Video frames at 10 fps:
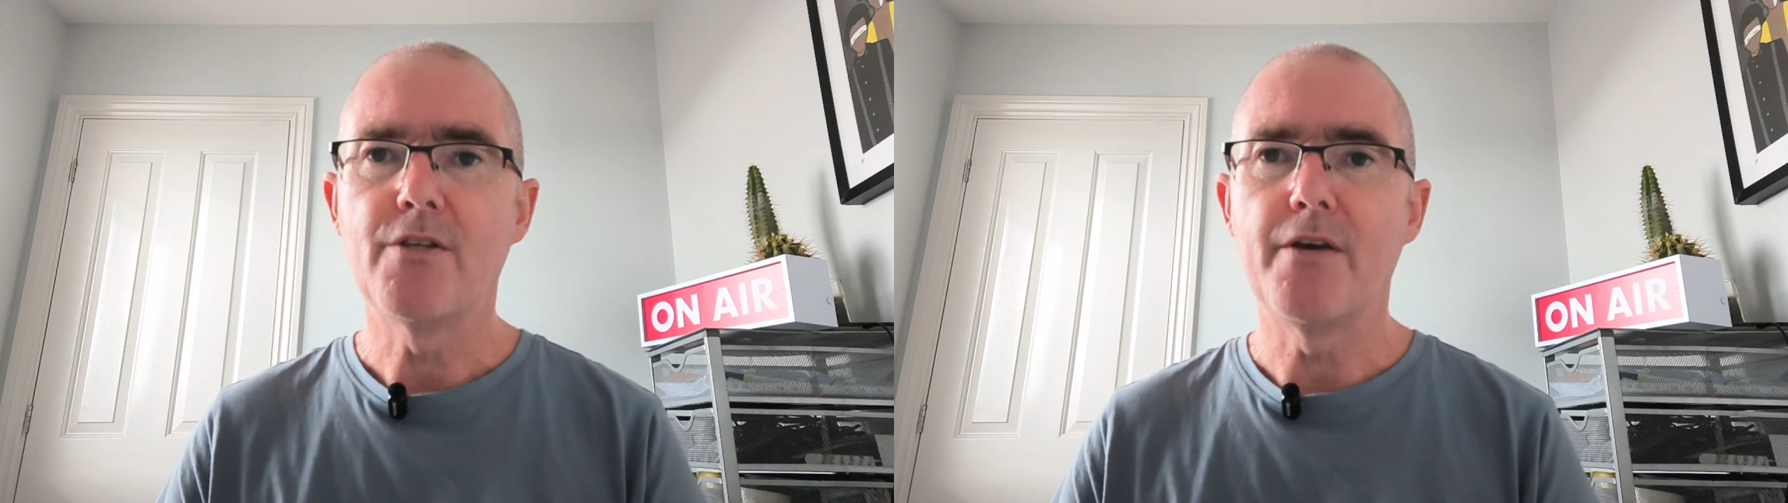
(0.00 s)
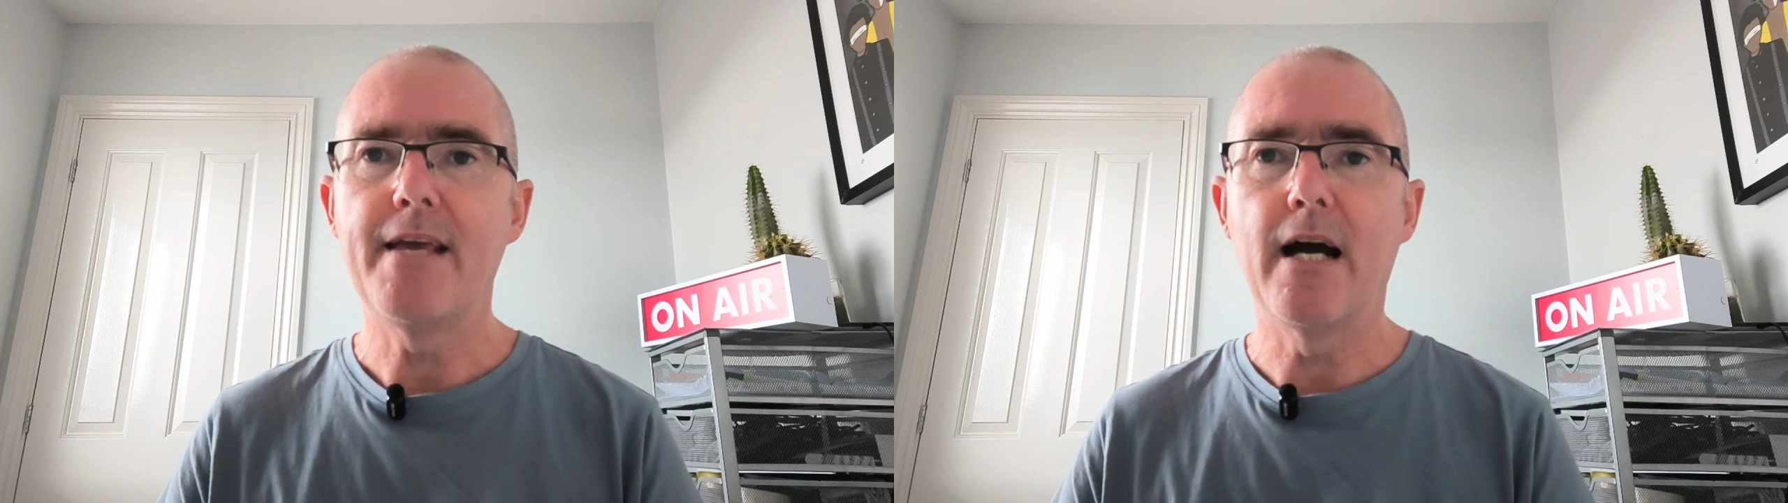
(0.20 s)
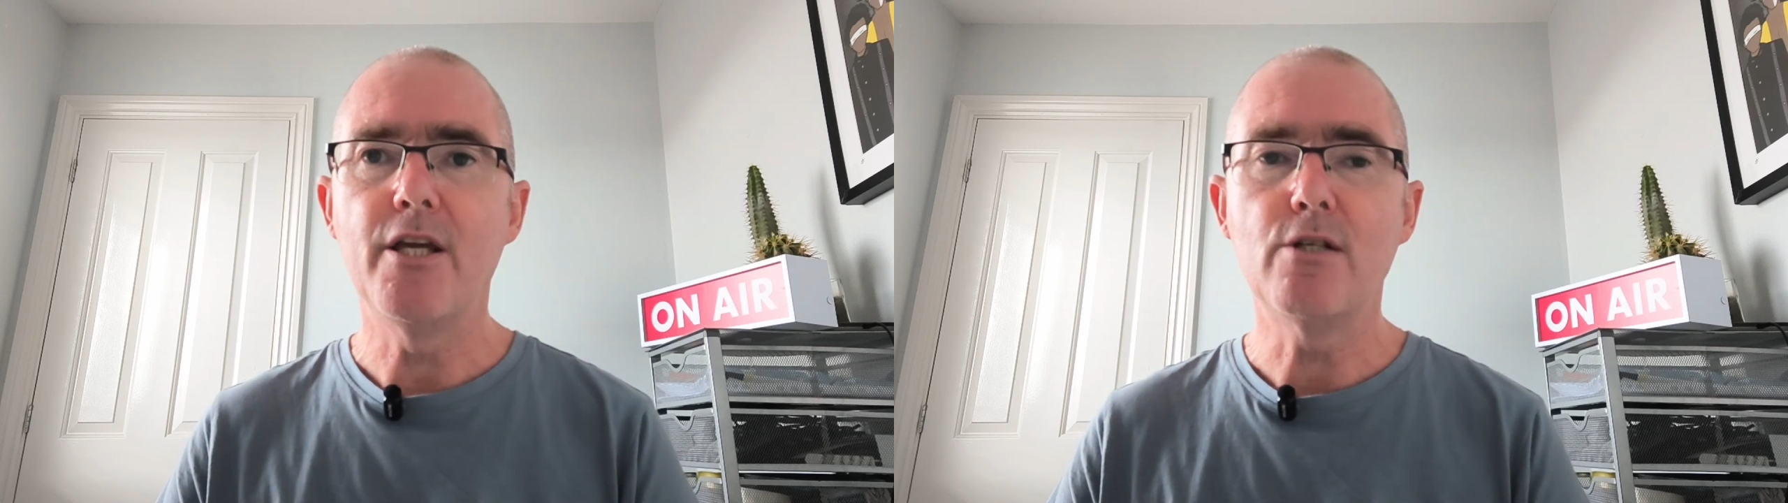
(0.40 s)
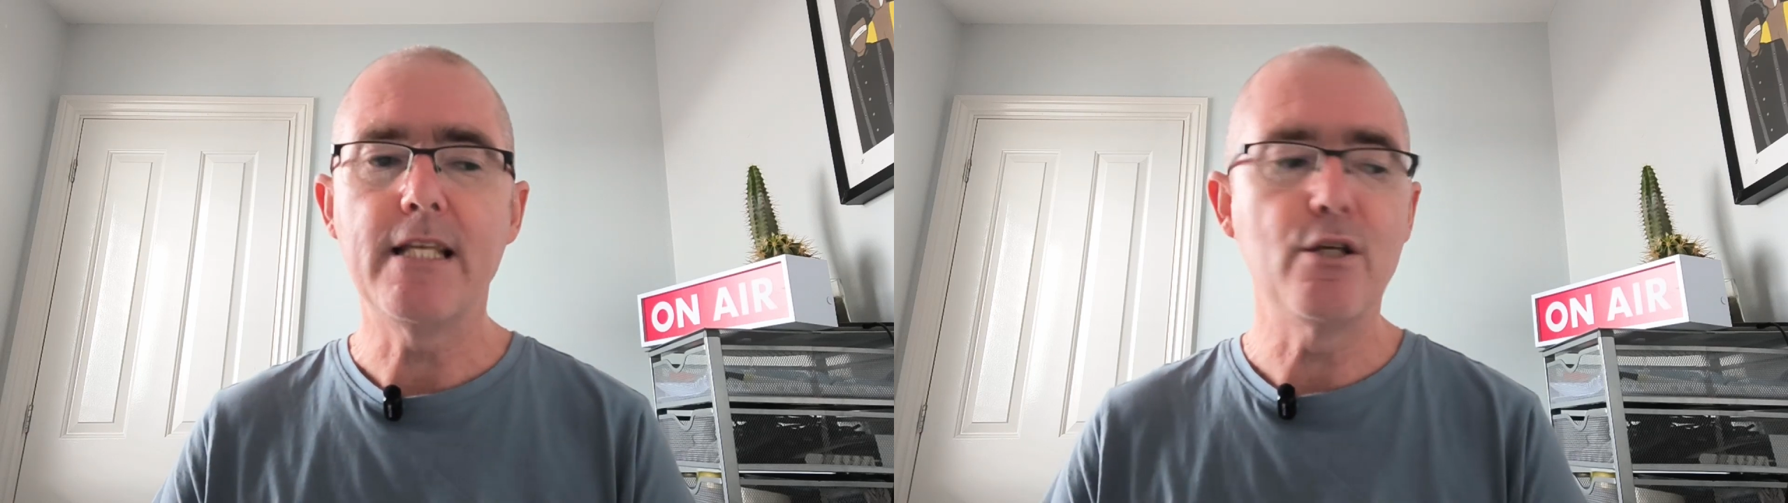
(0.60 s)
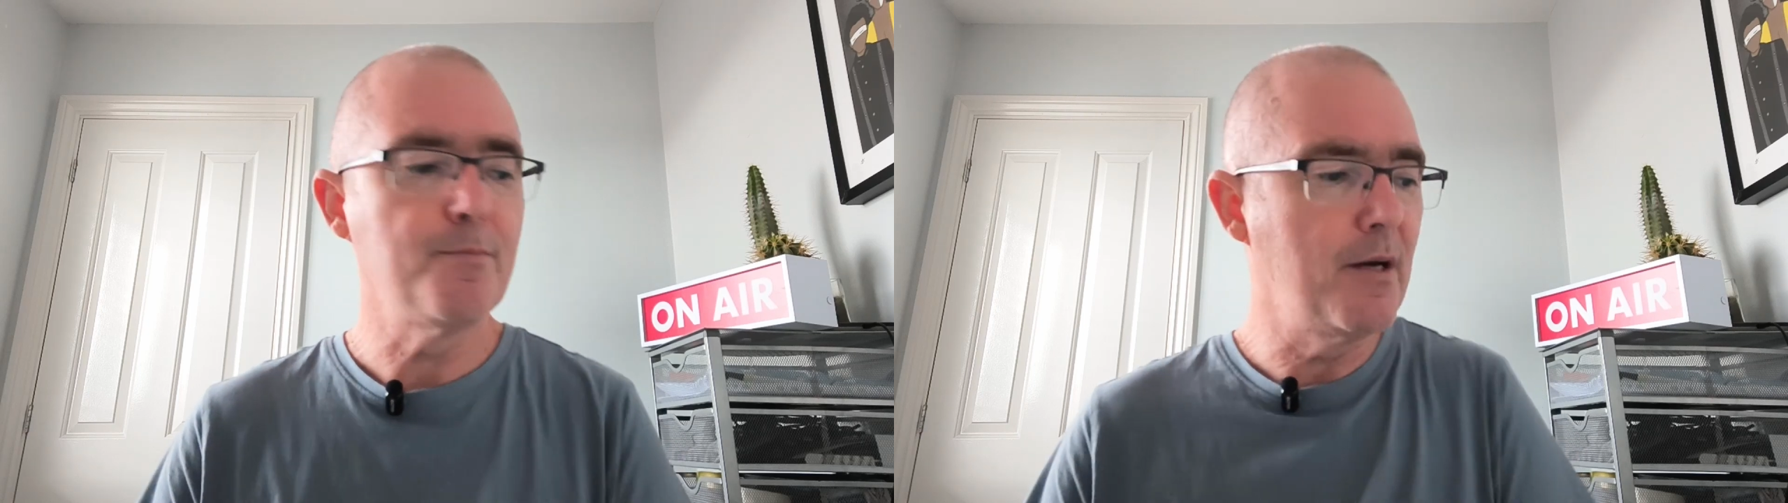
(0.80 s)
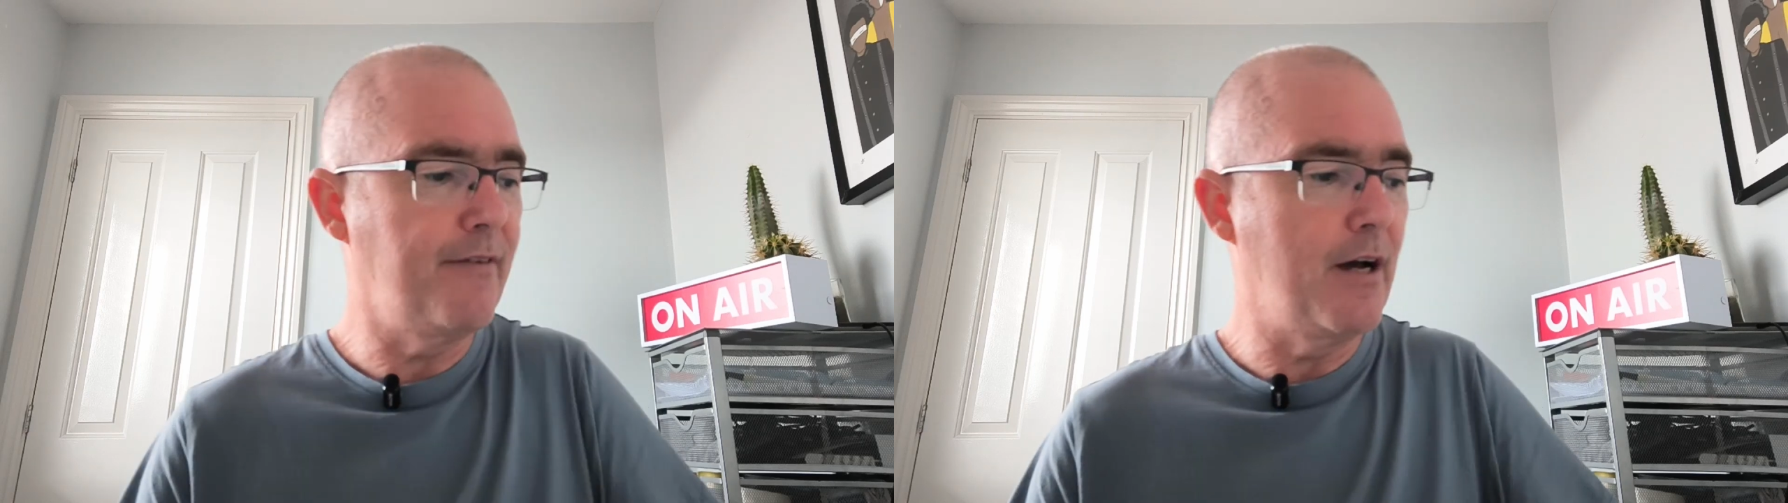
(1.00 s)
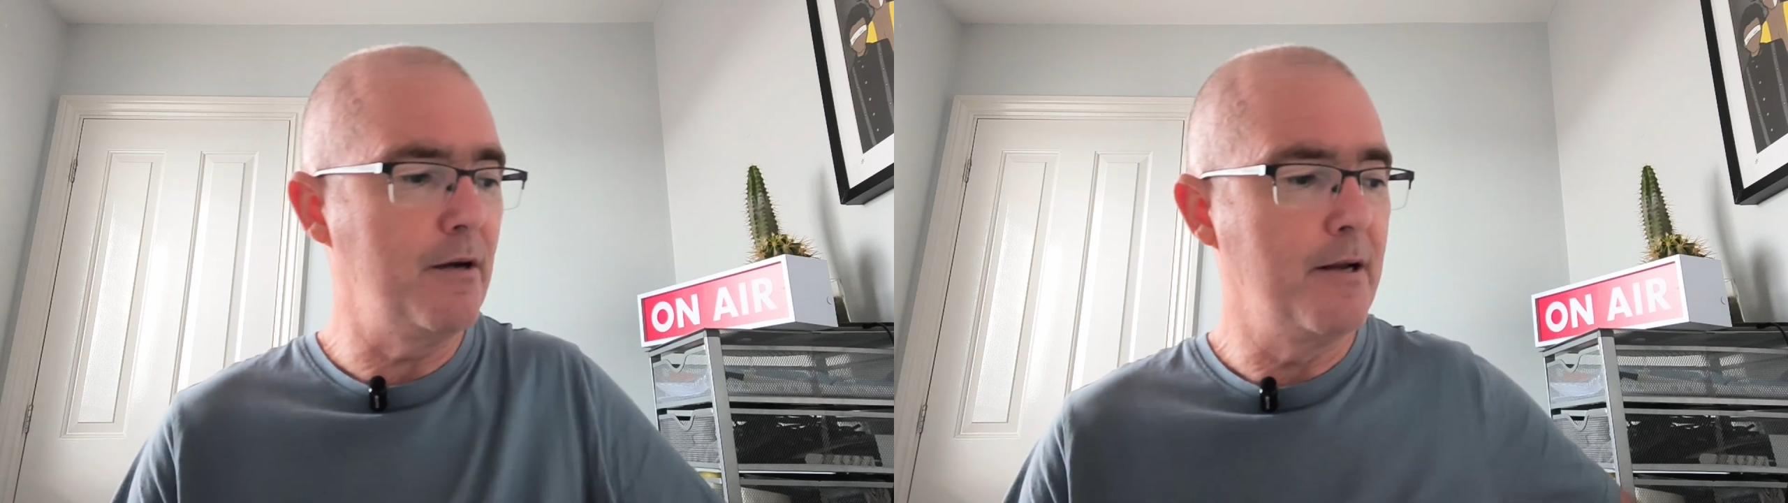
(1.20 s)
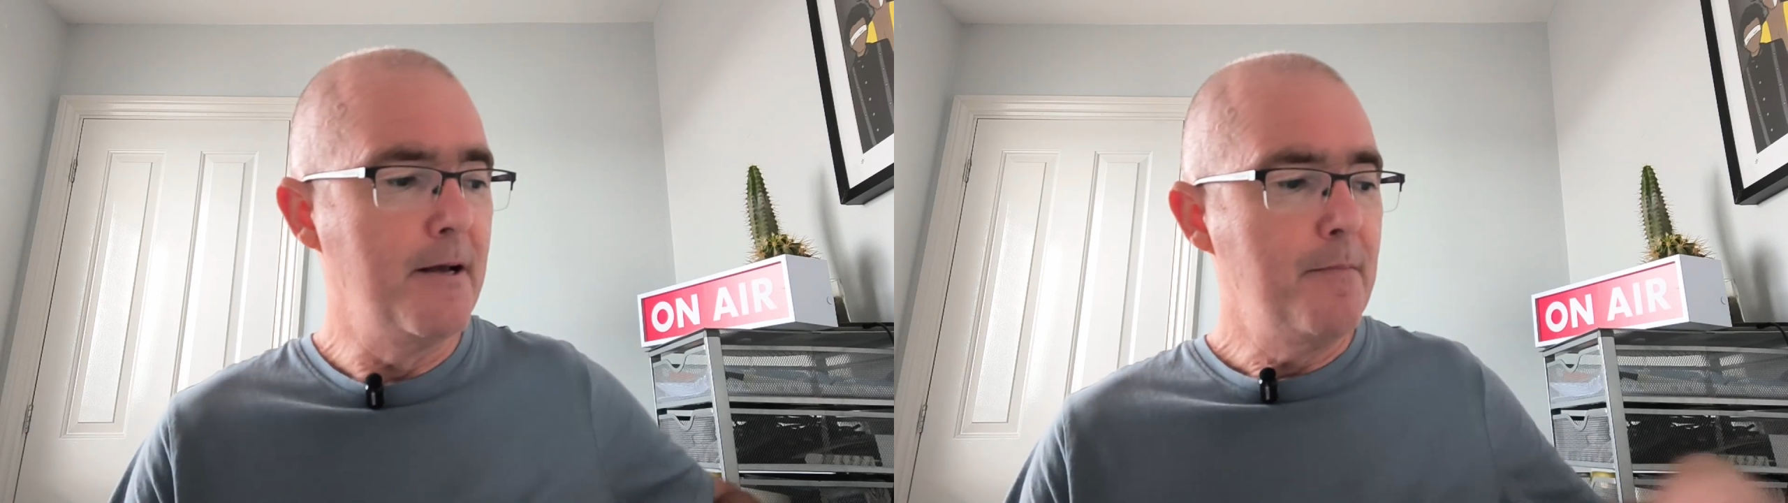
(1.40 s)
So yeah, I usually use my
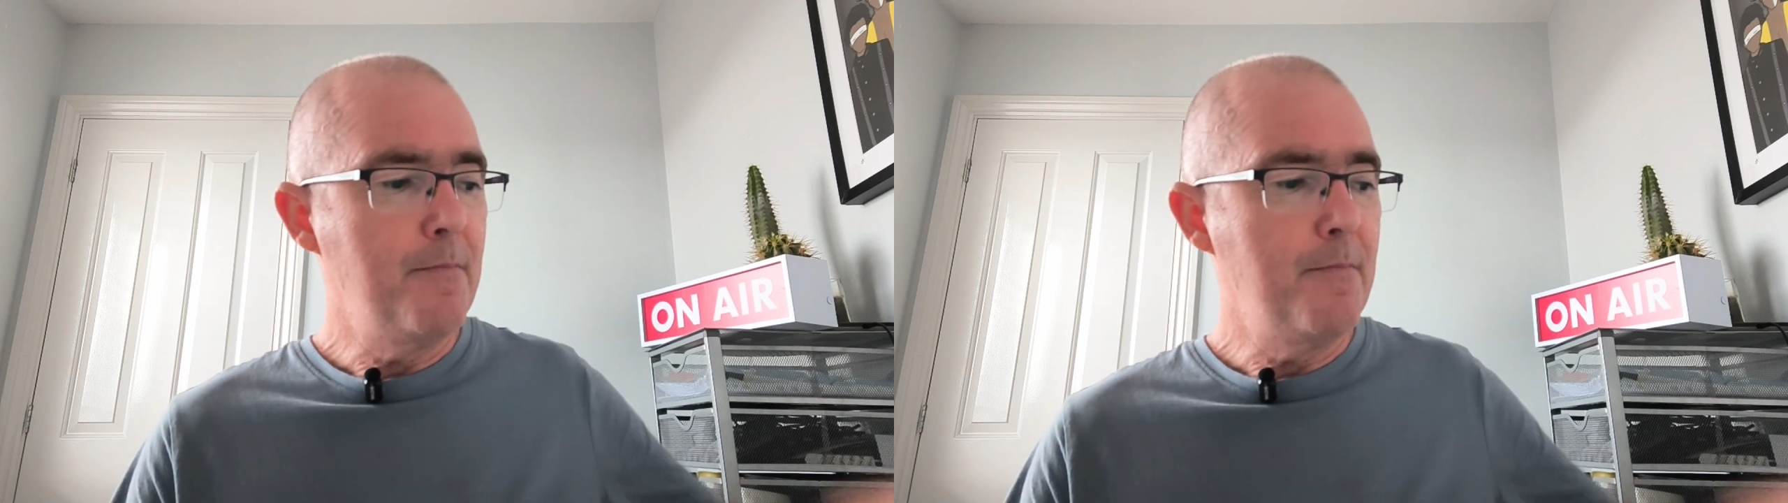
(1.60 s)
phone.